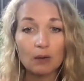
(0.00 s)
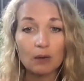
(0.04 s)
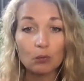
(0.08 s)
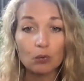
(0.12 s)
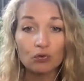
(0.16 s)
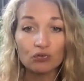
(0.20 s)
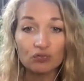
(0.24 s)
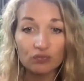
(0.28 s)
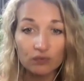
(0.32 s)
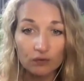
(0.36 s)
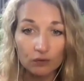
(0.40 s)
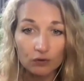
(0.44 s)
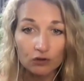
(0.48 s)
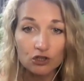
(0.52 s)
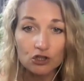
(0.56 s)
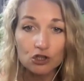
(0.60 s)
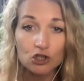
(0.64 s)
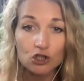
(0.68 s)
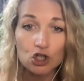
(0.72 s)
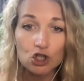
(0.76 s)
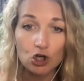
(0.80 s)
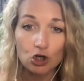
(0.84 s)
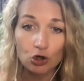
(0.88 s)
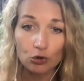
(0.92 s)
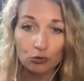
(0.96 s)
food
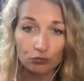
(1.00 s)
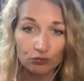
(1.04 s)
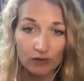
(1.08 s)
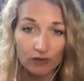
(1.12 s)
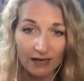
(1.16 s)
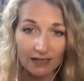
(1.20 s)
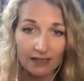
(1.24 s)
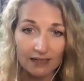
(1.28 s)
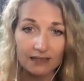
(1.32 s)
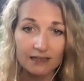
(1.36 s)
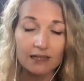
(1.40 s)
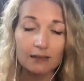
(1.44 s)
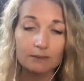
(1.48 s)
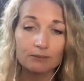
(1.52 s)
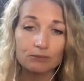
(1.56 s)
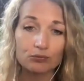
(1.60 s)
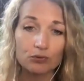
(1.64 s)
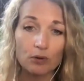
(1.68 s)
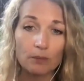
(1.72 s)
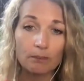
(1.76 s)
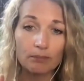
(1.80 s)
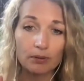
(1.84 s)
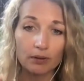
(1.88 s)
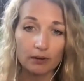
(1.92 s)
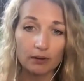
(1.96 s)
correctly and
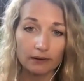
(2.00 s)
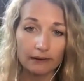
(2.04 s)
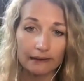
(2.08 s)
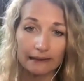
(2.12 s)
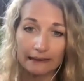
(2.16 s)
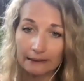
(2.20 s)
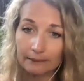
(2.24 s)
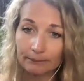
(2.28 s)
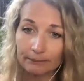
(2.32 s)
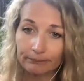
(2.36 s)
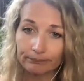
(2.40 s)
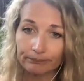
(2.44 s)
properly.